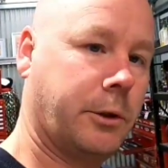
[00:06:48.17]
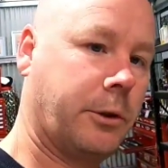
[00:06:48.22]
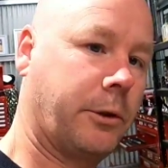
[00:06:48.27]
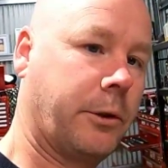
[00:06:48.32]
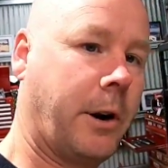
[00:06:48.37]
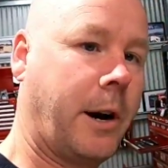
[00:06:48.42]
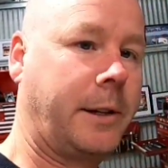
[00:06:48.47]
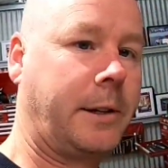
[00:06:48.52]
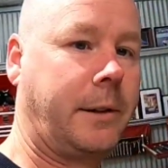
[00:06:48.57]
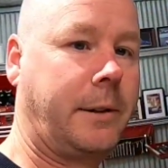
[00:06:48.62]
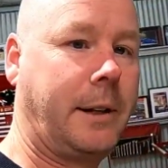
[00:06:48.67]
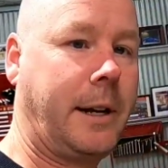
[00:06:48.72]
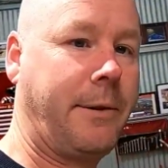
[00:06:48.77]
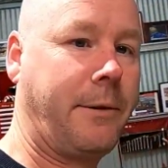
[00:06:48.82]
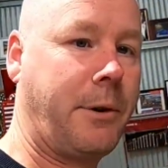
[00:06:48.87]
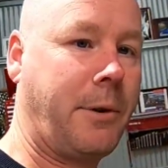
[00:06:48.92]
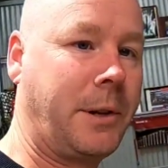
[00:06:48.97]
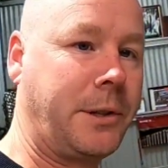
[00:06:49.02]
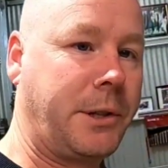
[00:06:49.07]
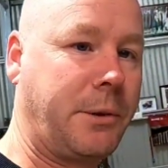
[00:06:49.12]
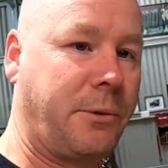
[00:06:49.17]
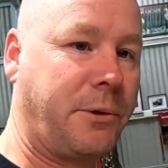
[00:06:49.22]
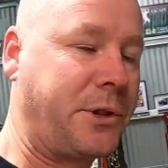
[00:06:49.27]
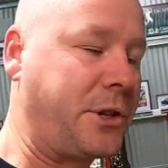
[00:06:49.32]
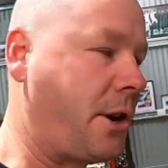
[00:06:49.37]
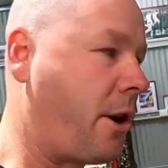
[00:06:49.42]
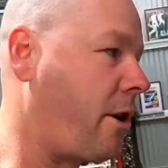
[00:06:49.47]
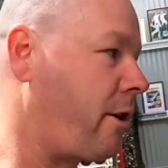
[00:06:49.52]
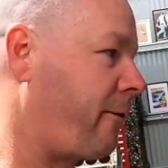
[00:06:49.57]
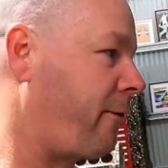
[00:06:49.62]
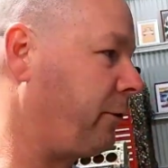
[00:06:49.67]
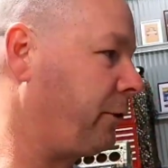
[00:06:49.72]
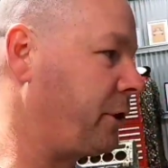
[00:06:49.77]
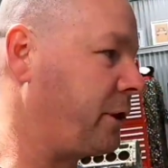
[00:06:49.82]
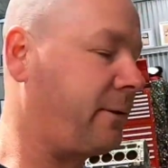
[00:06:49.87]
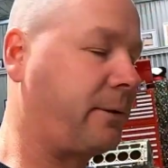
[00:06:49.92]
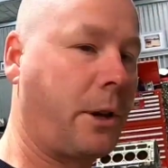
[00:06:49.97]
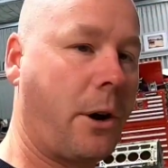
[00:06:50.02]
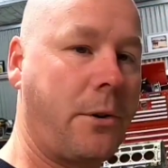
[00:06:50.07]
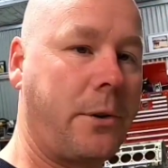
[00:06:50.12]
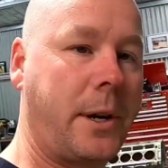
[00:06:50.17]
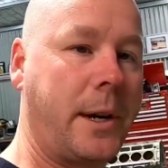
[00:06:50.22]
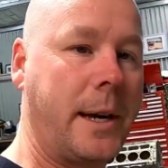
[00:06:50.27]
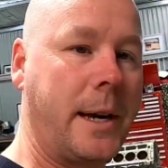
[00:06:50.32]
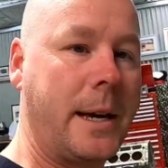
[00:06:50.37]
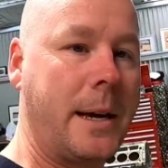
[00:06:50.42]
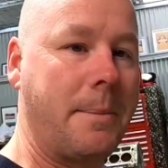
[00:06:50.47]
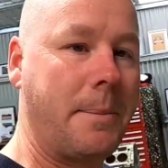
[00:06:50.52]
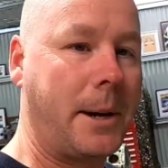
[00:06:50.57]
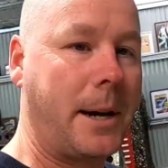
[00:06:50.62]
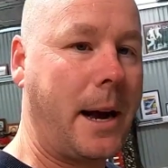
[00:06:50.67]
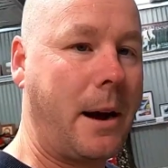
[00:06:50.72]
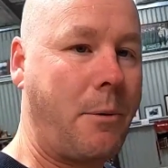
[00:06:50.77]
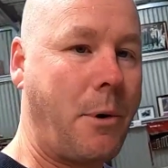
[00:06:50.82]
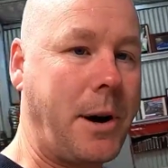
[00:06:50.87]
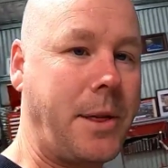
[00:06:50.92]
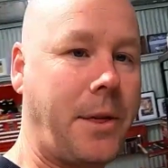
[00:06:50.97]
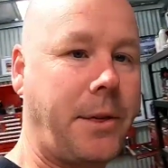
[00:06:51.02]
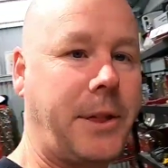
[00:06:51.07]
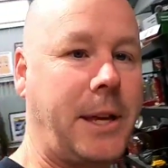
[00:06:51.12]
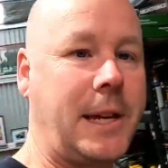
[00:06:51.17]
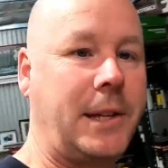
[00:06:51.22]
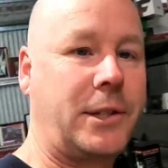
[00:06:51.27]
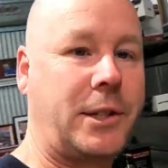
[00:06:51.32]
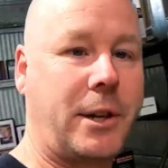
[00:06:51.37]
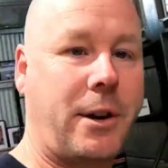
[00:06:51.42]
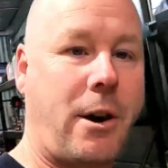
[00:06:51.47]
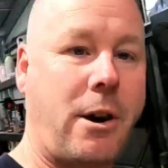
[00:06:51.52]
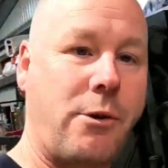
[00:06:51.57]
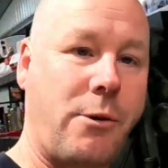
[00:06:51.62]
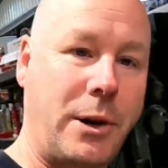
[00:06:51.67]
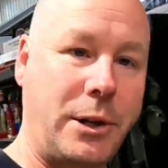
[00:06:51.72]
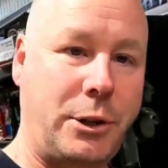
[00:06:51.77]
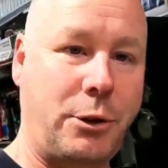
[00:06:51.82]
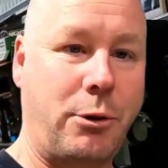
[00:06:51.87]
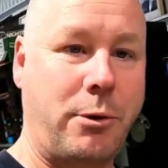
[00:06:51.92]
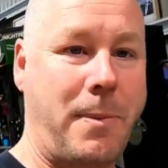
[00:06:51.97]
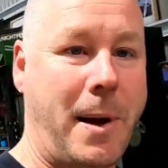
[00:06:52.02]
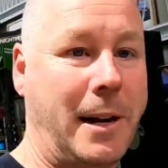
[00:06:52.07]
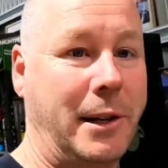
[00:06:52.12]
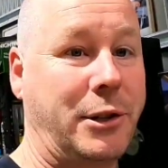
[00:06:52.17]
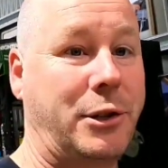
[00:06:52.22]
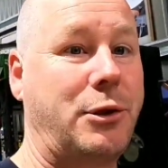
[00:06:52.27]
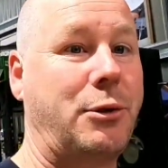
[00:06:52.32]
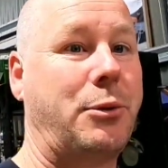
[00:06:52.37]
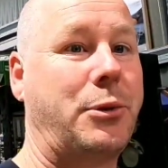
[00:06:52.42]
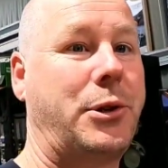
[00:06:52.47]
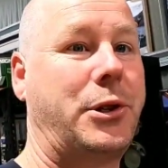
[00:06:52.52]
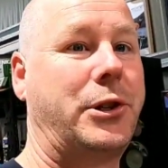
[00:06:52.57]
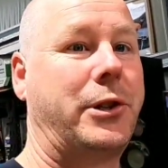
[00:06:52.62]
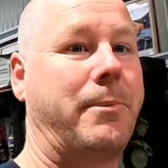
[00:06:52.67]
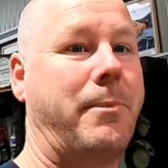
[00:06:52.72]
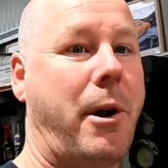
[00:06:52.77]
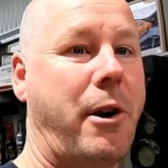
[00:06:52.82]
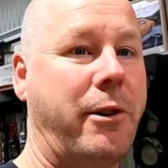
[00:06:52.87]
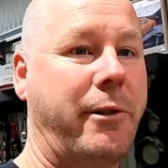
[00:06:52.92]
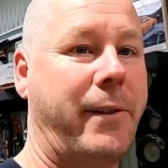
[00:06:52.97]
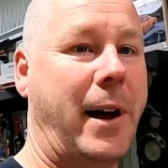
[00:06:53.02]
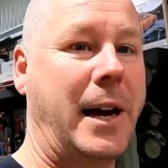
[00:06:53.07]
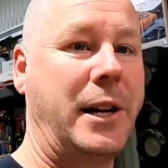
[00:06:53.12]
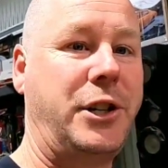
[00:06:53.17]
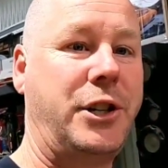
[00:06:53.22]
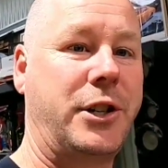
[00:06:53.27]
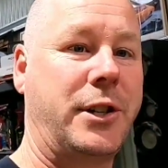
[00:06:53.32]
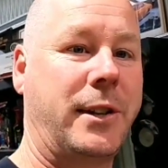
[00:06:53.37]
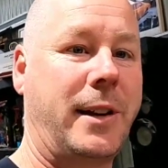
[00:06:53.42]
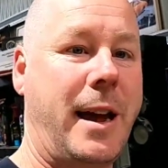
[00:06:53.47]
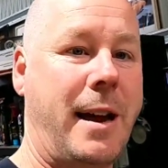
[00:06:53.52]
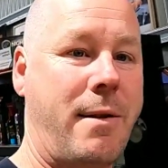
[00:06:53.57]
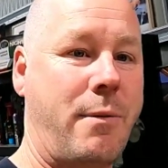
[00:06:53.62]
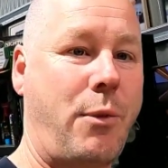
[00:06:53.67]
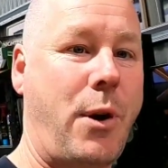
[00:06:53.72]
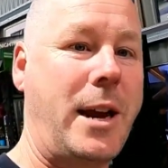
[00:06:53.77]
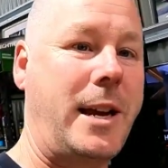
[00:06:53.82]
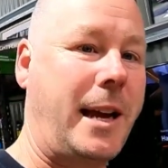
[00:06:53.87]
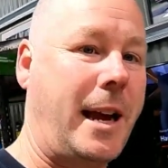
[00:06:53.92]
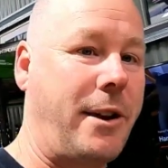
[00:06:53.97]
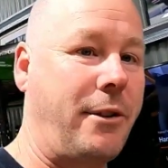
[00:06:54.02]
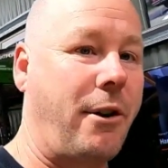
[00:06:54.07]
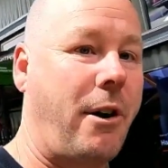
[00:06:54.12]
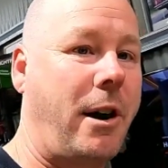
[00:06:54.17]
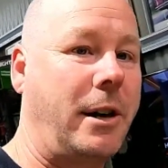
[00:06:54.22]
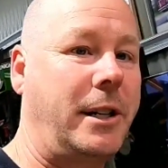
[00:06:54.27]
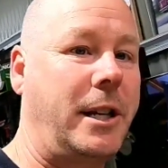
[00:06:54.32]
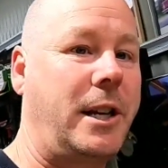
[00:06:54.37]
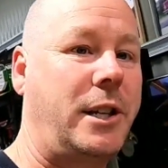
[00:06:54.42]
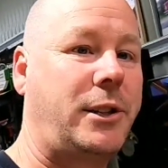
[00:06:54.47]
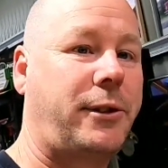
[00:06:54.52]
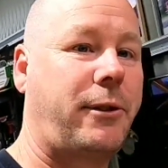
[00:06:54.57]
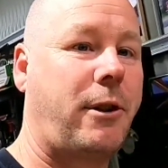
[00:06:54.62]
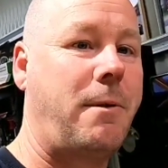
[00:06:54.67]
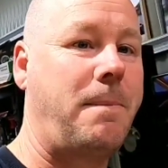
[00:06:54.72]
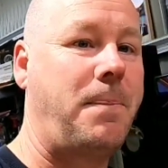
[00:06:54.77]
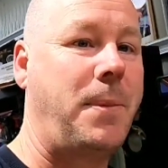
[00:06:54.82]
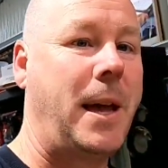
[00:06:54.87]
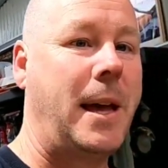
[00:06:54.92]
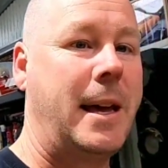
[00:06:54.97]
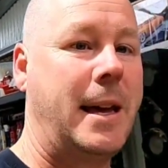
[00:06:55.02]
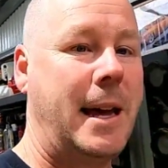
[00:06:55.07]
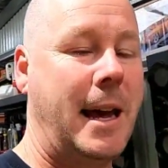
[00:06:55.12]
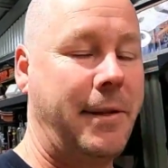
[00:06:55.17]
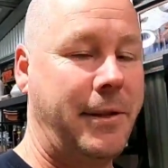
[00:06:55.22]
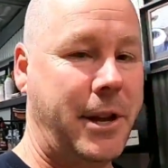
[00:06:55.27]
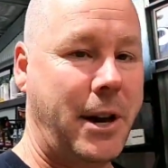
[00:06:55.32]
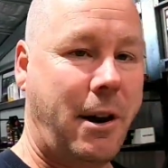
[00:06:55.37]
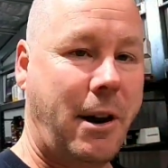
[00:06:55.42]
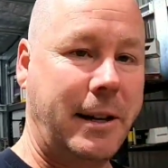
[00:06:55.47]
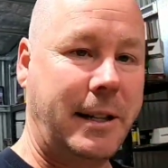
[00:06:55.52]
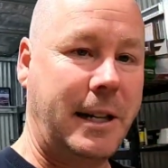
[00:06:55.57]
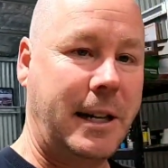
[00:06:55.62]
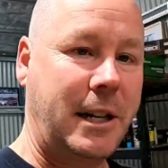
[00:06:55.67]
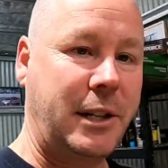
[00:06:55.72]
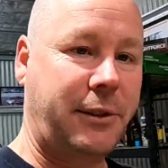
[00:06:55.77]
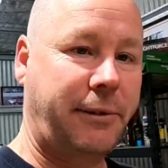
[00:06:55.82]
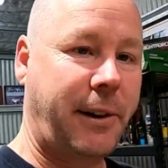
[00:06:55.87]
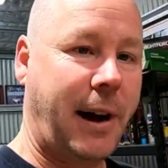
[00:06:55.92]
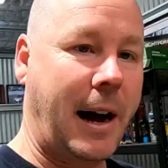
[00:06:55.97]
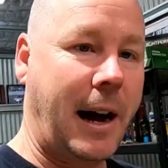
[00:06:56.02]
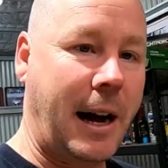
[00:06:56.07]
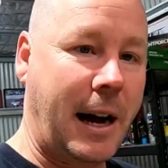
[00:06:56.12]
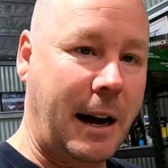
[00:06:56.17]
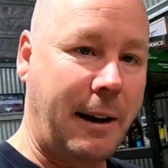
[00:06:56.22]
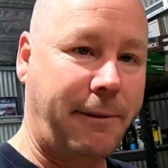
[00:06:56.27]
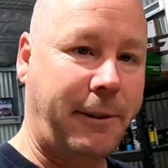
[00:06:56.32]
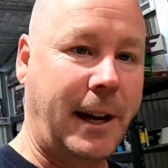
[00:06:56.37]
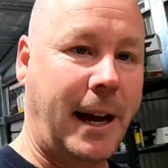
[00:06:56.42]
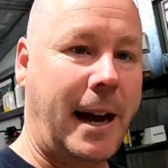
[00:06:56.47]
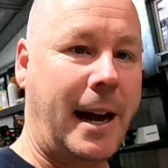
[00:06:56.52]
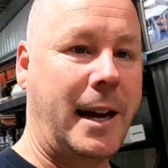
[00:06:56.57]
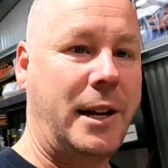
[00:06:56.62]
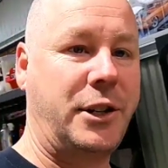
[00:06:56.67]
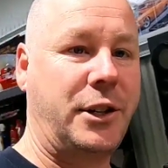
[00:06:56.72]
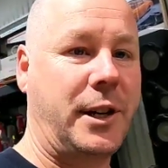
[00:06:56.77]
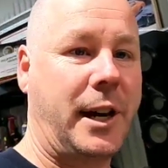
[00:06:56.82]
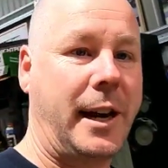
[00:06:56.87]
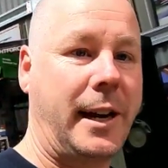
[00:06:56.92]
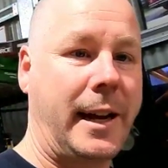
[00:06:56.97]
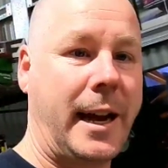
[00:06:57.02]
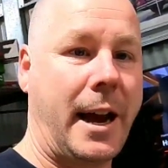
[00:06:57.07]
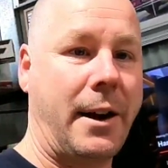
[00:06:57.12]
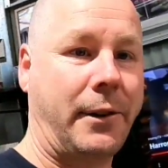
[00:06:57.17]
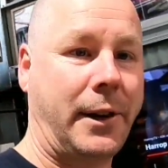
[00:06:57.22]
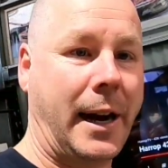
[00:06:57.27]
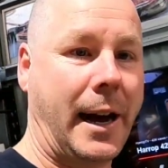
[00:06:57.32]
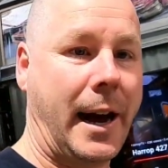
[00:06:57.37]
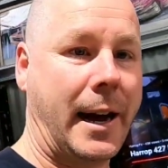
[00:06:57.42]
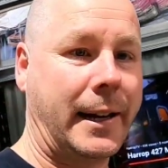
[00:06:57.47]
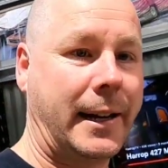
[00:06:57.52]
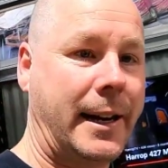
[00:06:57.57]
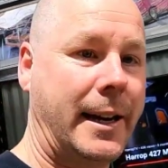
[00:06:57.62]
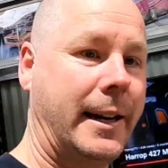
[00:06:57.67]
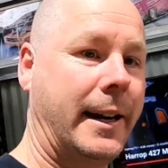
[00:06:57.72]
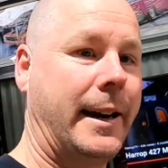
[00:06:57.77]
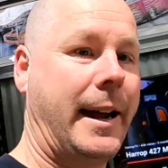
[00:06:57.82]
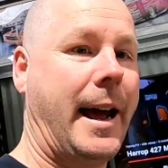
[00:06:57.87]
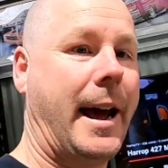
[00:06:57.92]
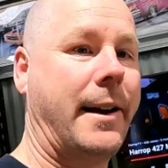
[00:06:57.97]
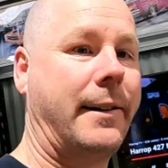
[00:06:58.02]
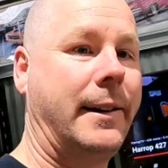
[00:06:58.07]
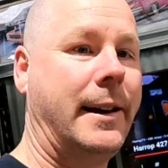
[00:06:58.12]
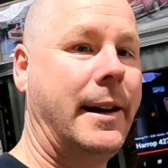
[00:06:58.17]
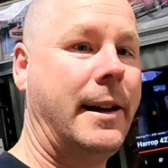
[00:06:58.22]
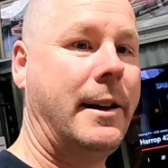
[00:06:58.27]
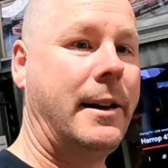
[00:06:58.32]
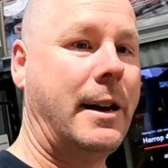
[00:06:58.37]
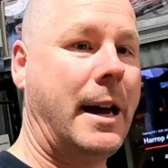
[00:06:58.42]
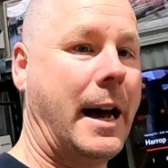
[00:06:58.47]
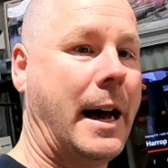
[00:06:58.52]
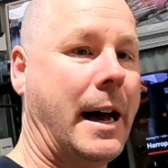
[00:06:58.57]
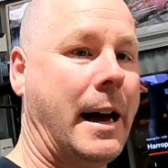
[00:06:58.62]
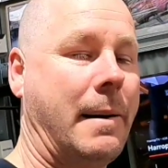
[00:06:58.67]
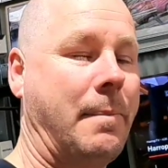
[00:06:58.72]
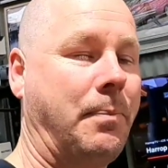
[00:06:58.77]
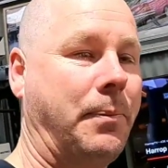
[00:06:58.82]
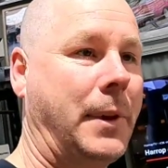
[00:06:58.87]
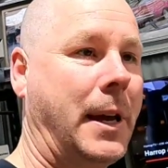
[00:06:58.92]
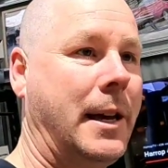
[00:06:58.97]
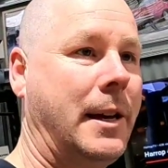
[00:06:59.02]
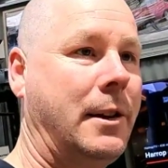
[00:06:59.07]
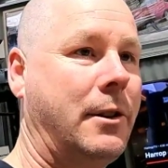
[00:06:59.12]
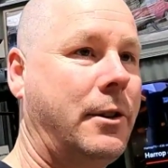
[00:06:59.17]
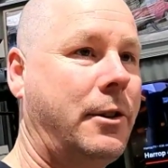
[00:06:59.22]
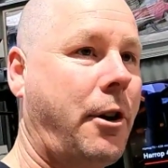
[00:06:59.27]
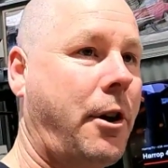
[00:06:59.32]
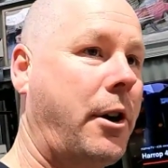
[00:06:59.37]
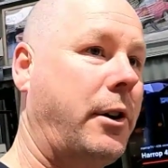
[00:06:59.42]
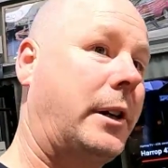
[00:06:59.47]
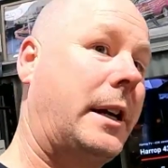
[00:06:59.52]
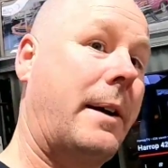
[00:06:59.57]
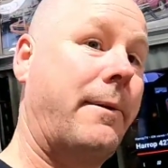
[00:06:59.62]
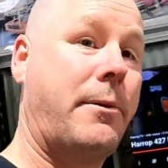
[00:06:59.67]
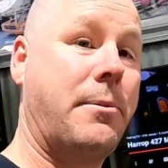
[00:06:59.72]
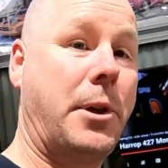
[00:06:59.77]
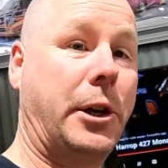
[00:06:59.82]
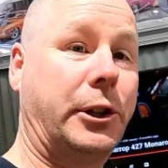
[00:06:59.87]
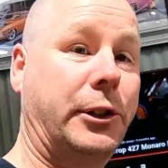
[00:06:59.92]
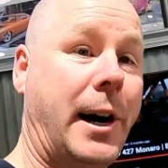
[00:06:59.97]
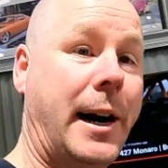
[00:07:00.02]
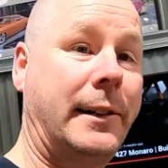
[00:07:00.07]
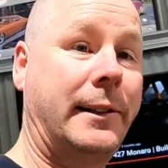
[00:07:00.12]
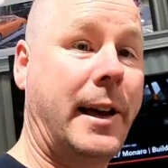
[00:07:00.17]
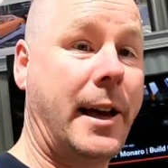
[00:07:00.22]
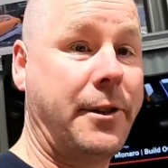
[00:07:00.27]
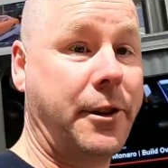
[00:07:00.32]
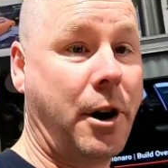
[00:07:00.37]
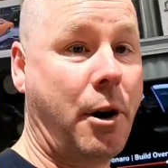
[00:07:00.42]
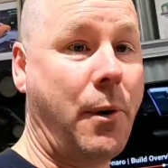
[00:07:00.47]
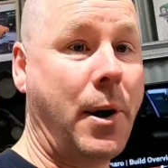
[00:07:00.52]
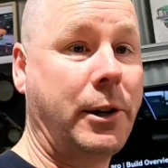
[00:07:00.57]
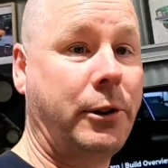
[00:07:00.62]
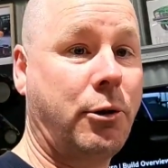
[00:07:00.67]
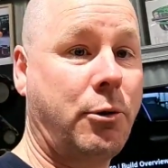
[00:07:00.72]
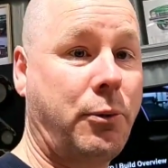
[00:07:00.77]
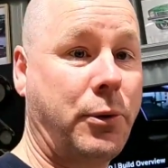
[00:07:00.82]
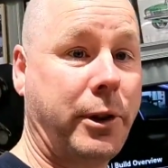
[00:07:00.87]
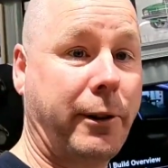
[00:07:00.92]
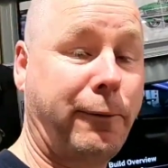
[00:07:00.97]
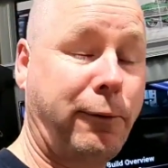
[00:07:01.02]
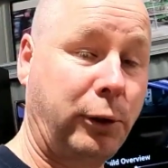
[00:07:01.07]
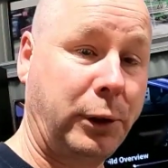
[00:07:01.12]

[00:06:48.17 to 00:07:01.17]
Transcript: All right, everyone, so we'll sign off on this vlog. But one of the things that I always talk about is sources of motivation and where you get your ideas from. And the ideas for our half cage and getting our car kitted out not only came from the track day that I went on with a